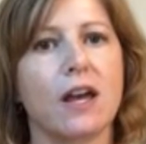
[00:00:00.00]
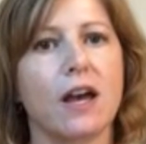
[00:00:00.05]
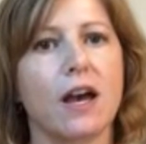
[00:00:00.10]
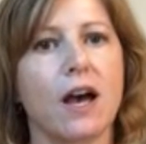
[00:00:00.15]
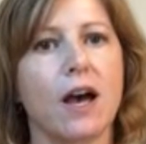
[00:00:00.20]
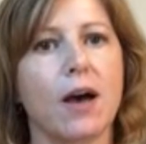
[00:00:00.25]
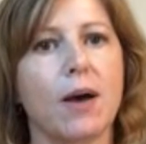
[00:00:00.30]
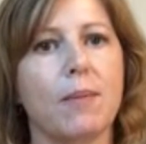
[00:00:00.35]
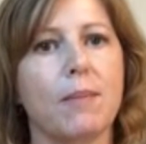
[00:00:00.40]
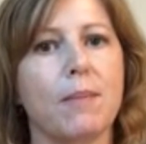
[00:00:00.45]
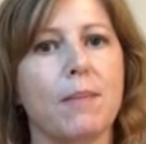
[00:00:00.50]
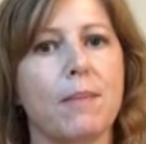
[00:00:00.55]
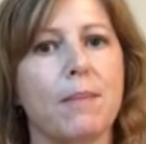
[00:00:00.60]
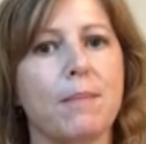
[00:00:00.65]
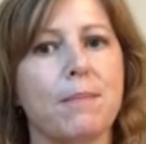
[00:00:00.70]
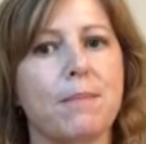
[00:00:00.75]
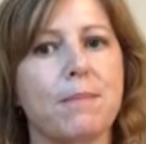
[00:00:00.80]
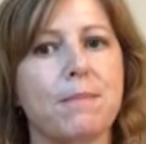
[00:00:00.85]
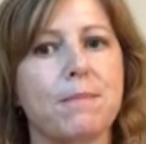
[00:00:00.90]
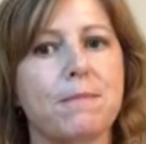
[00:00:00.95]

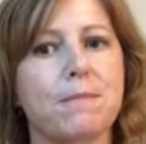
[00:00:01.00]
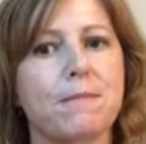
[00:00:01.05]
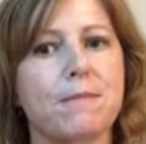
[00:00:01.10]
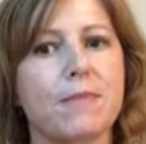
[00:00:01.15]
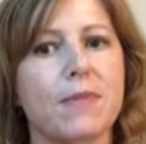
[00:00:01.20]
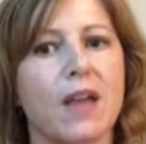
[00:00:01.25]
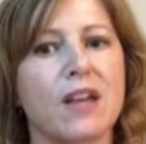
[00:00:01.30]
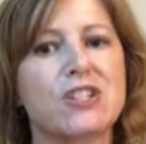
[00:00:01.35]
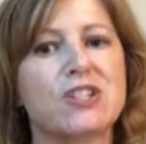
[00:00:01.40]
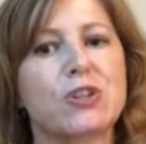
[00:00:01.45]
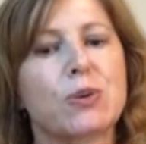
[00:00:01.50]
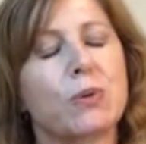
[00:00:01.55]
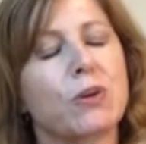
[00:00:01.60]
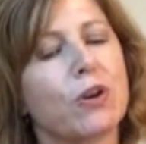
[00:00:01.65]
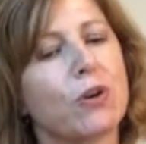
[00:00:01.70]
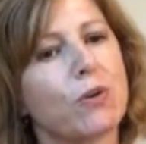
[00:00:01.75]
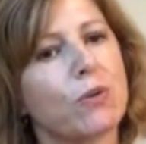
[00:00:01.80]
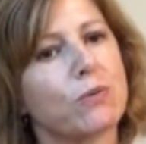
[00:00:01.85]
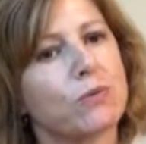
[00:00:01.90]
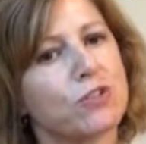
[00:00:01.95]
Um, and so we
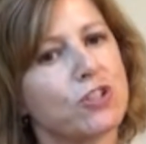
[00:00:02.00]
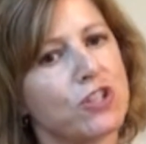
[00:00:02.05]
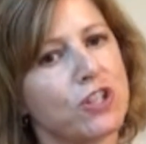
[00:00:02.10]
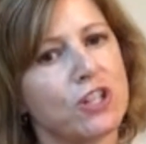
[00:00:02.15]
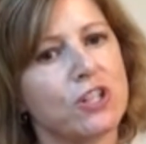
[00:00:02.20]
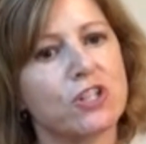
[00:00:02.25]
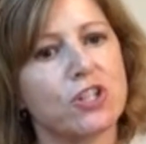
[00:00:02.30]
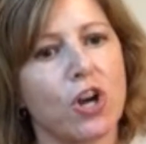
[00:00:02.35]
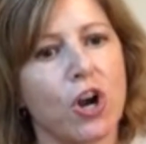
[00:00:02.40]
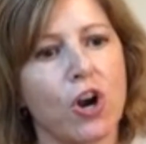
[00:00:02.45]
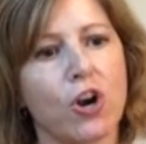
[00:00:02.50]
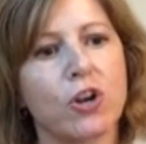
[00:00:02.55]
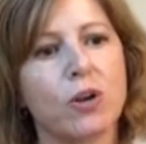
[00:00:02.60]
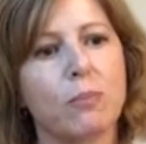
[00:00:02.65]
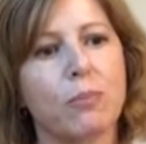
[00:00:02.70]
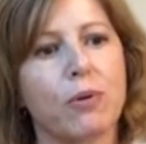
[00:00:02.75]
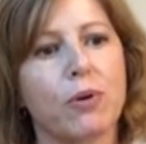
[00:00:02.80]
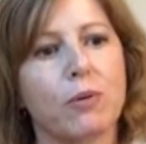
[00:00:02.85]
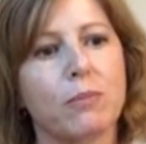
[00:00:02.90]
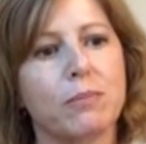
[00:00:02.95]
know genes are an
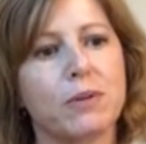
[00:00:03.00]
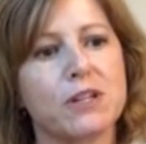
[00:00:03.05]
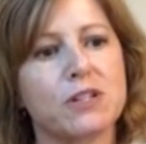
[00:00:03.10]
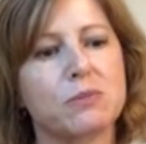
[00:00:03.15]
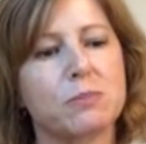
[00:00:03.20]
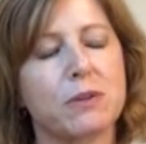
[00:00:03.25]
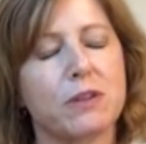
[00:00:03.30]
important piece,